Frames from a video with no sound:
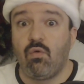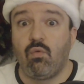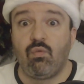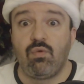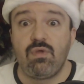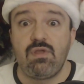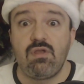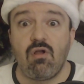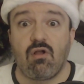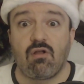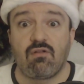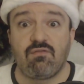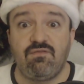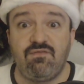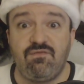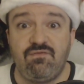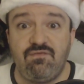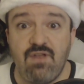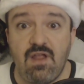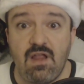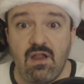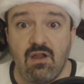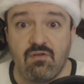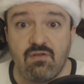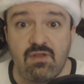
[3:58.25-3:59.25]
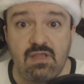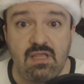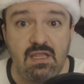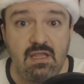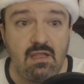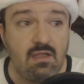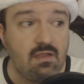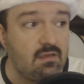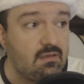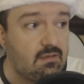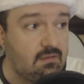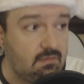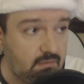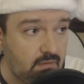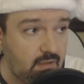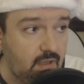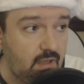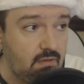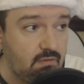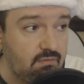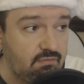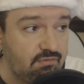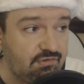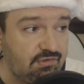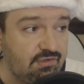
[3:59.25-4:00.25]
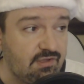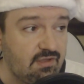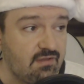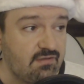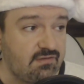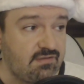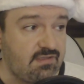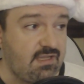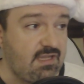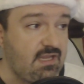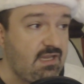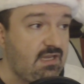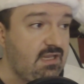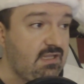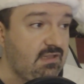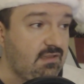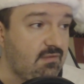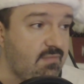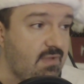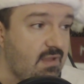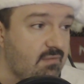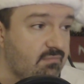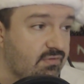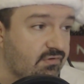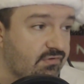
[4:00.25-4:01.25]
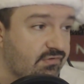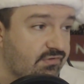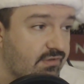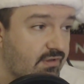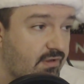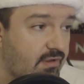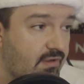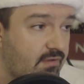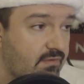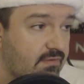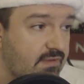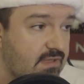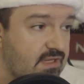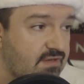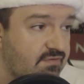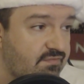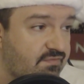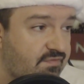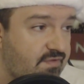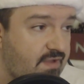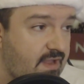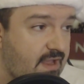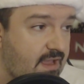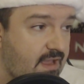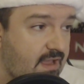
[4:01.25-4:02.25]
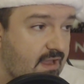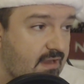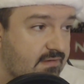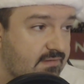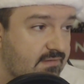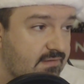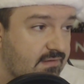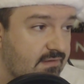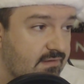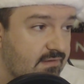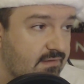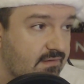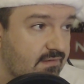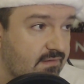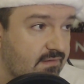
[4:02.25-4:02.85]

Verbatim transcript: we are very close to hitting the members goal. In fact,